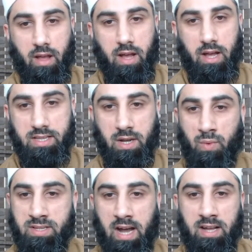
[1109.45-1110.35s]
uh, the second
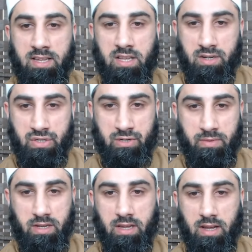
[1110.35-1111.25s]
one is adi the
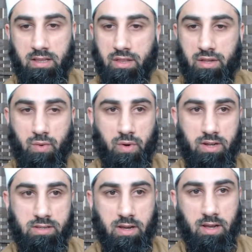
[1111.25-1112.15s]
customary and the third one
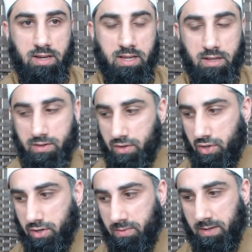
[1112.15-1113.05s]
is aqli so you
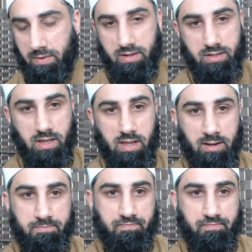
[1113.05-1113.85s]
should be able to see that